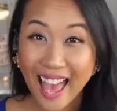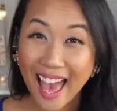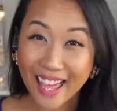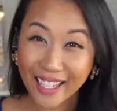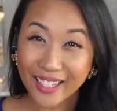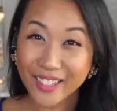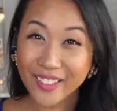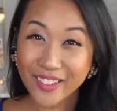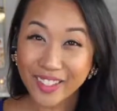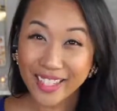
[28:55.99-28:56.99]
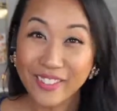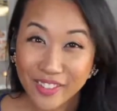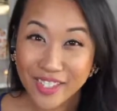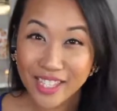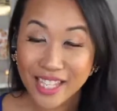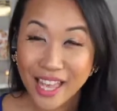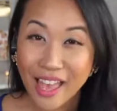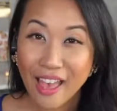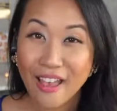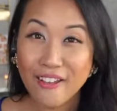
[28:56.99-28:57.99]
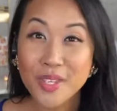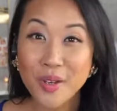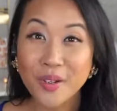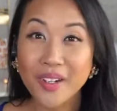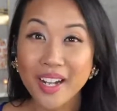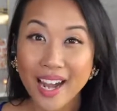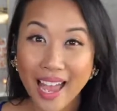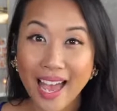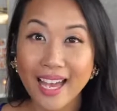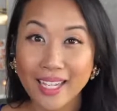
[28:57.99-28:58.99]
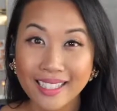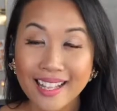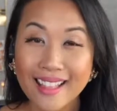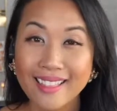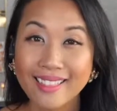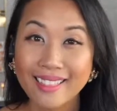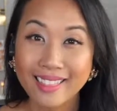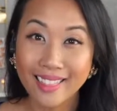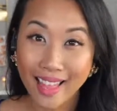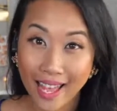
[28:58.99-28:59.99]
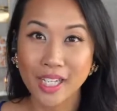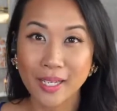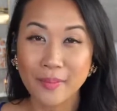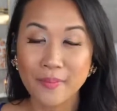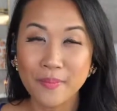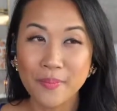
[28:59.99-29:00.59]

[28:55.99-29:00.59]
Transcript: How to create GIFs from your actual live stream,